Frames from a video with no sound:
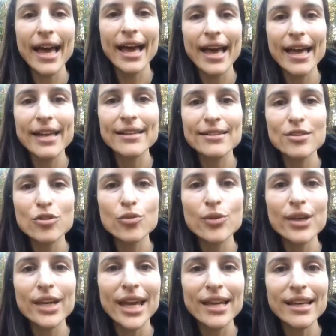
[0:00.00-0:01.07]
and
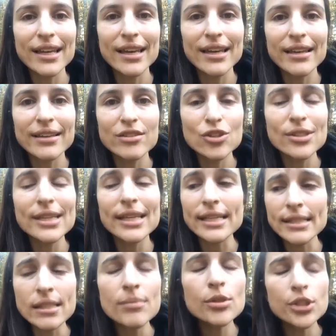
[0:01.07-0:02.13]
creating, just
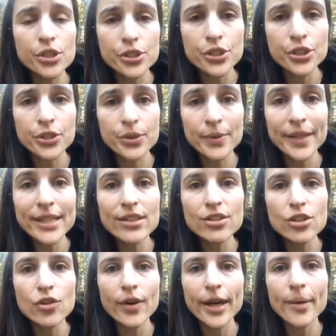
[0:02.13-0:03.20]
like similar to
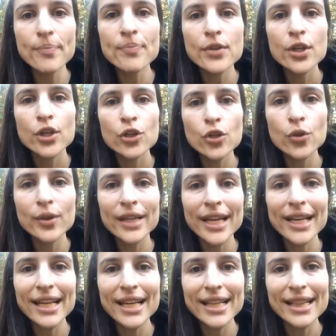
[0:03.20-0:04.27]
Instagram,
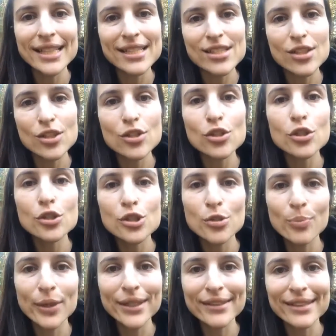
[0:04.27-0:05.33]
creating this
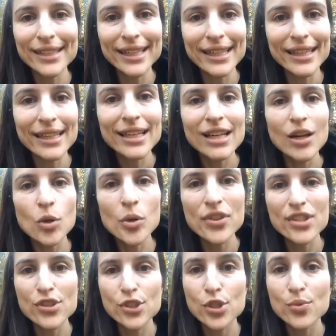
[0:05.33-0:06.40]
searchability or
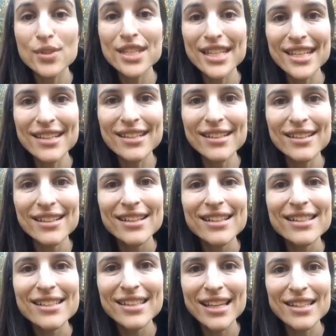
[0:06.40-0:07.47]
this unique
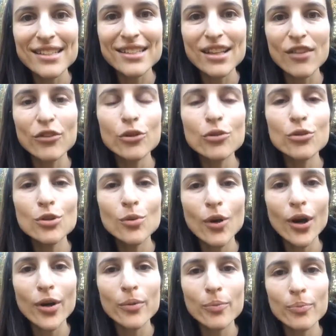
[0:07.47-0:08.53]
sense of who you
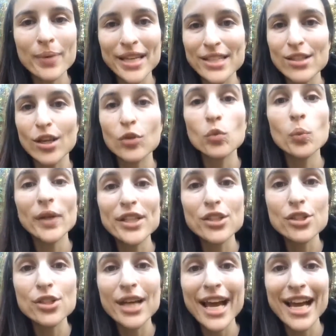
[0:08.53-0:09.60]
are based on
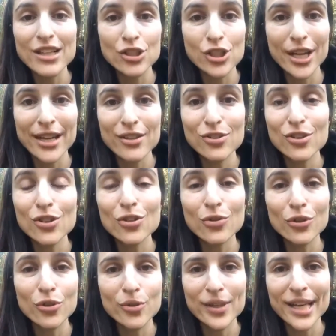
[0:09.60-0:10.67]
which hashtags
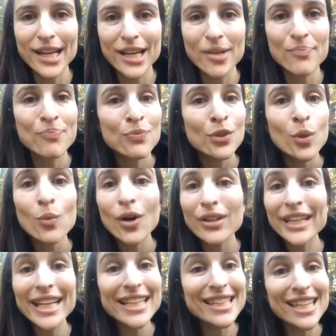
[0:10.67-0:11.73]
you're creating.
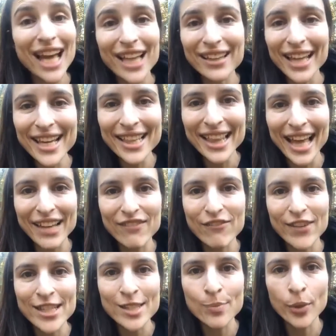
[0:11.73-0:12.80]
Well, it's not like that in
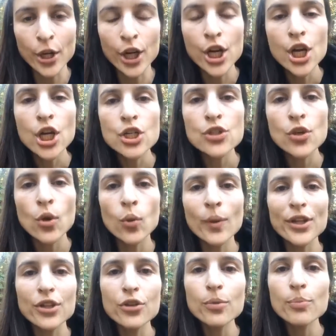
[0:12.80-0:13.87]
Facebook. So
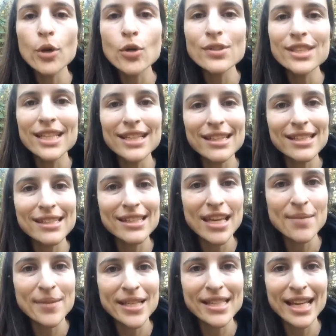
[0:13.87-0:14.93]
when you're posting the
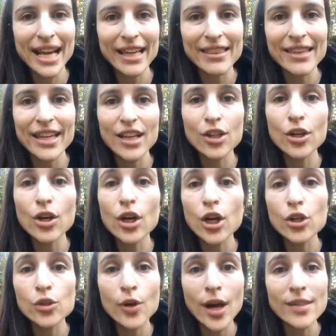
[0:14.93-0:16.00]
same exact thing
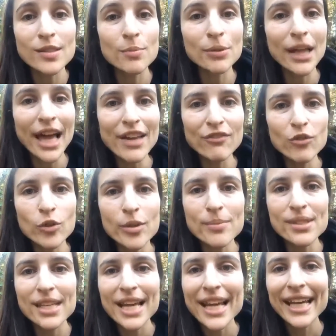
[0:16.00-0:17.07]
across
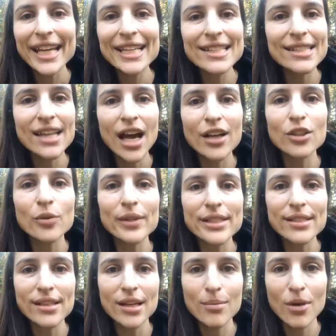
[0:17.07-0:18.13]
platforms, it's not
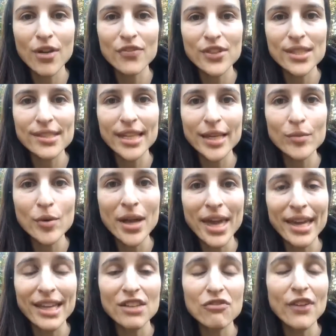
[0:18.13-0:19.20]
going to come off the same
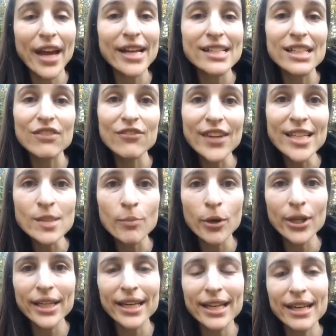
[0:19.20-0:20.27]
way. In fact, in
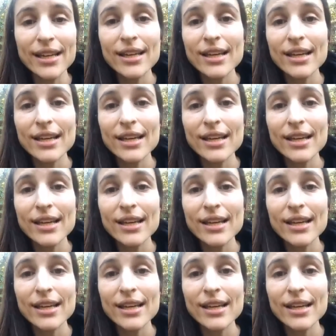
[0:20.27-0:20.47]
Facebook,